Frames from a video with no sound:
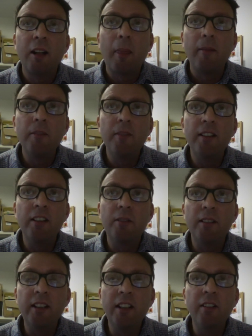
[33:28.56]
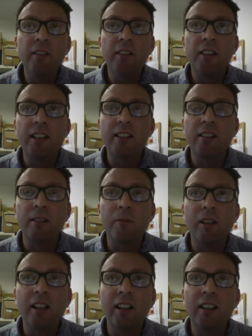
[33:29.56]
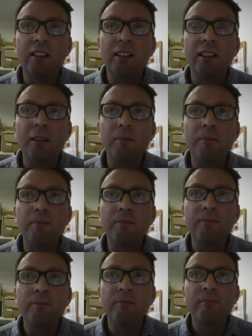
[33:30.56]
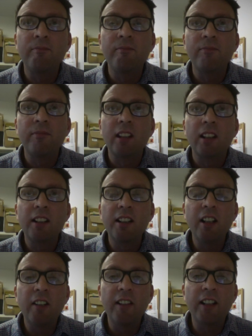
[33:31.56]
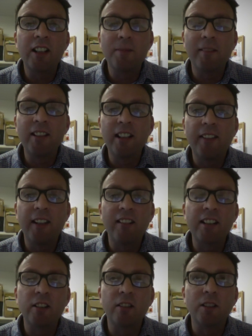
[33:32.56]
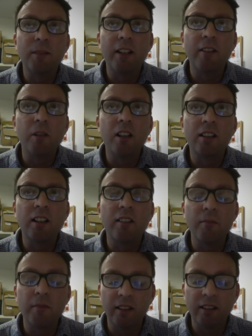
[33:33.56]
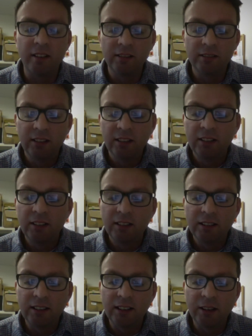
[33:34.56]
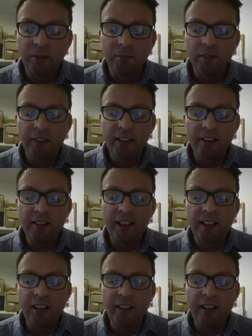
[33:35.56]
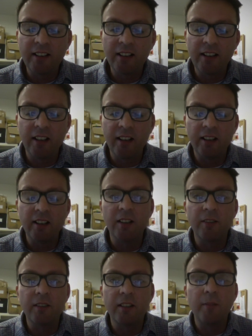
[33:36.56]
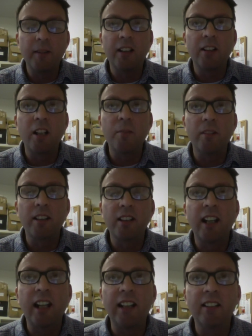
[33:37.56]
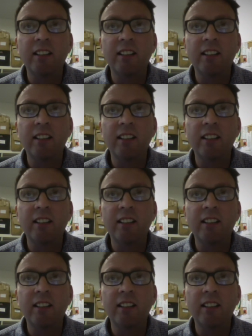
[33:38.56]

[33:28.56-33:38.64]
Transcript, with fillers: move into a new system where, um, you know, the conspiracy theorists talk about the world government. Um, this idea that there's, you know, a kind of there'll be a global state.